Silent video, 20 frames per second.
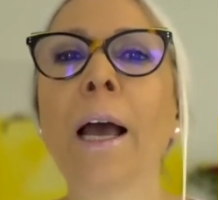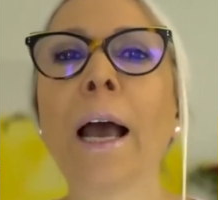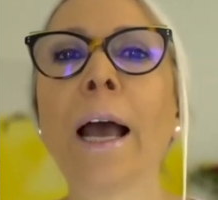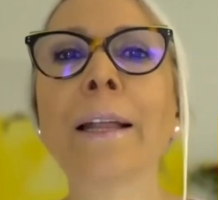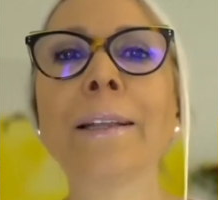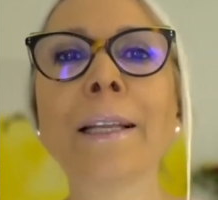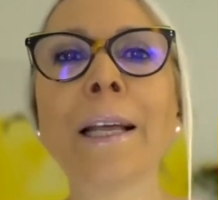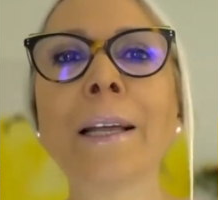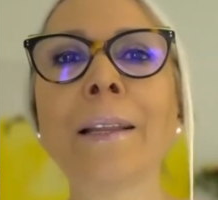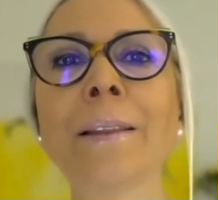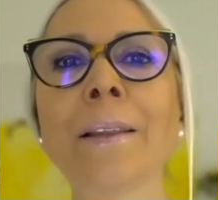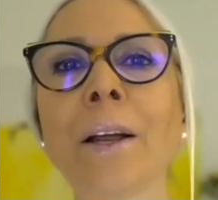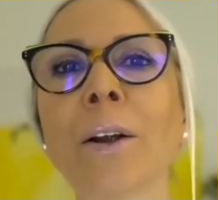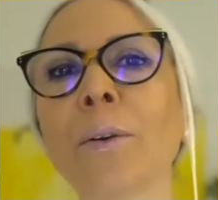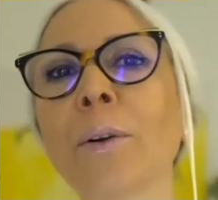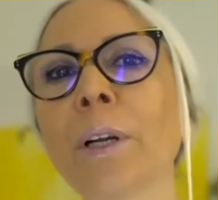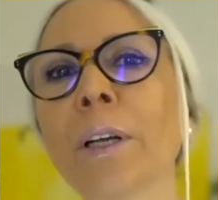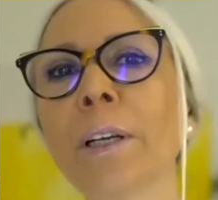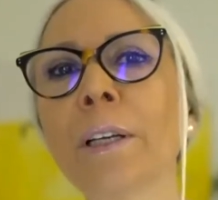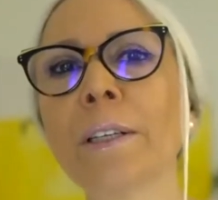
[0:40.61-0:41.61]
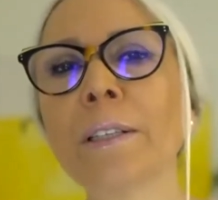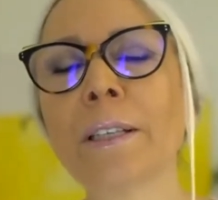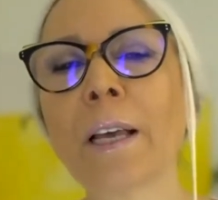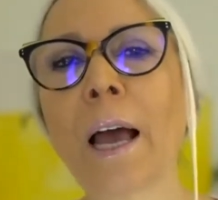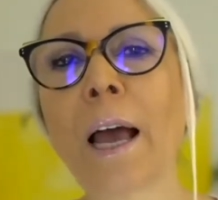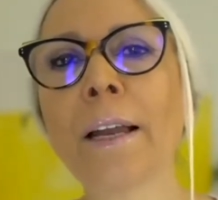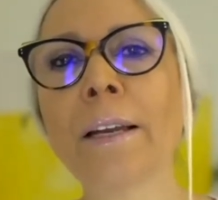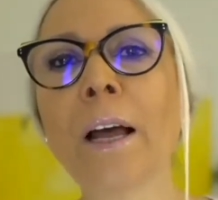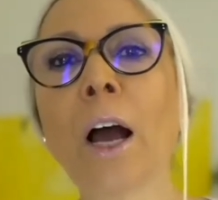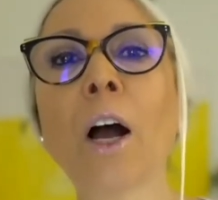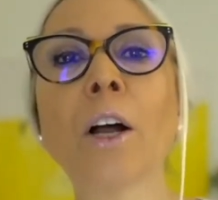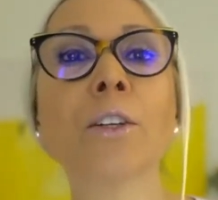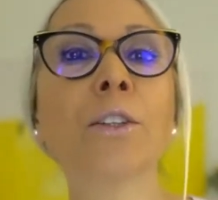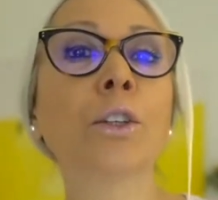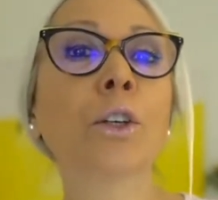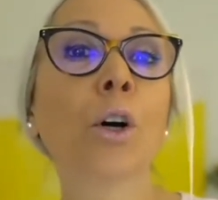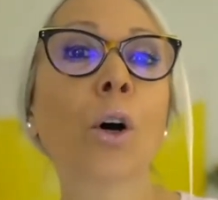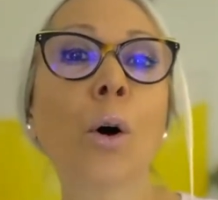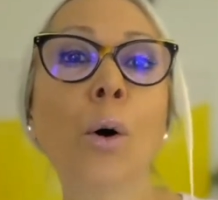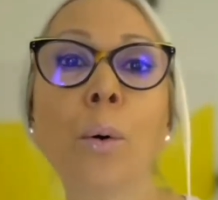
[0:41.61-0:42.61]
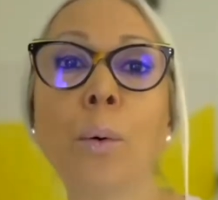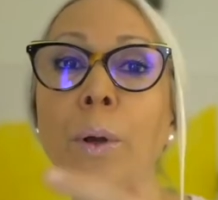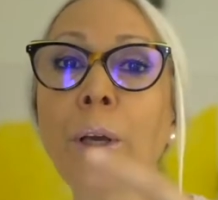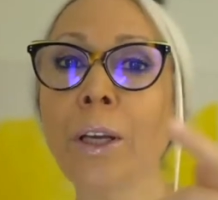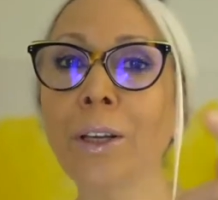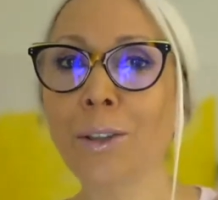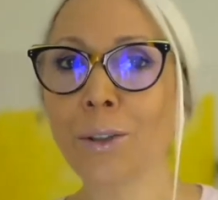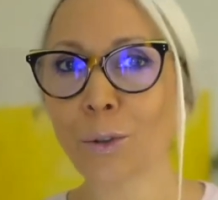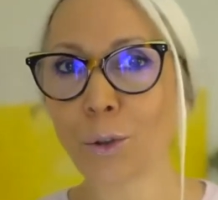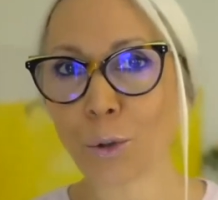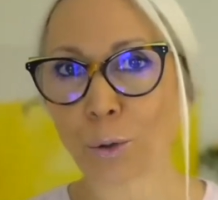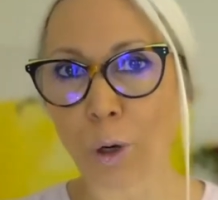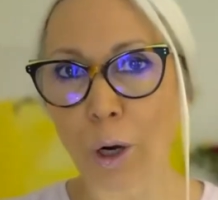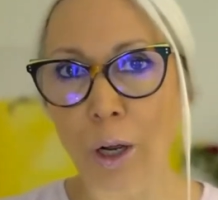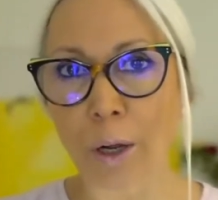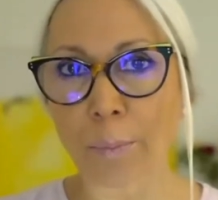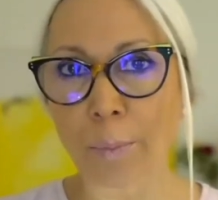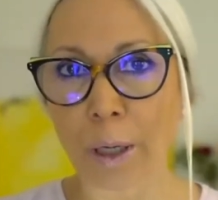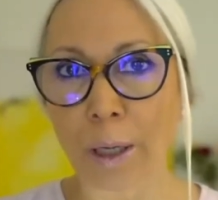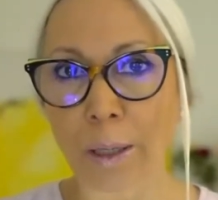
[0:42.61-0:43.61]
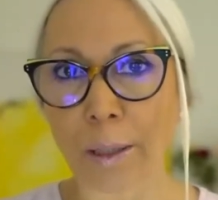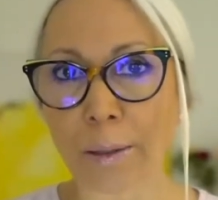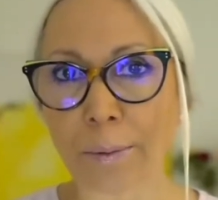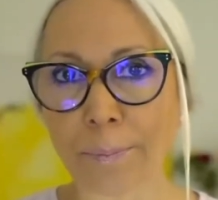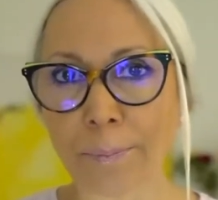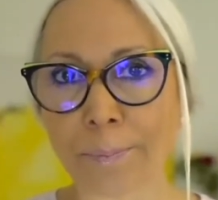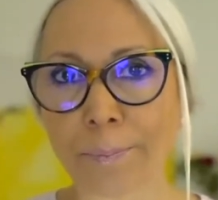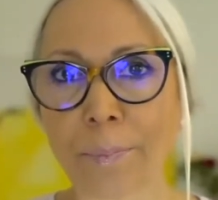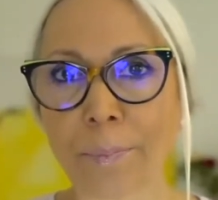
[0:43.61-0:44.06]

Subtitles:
And then there is an ongoing trauma.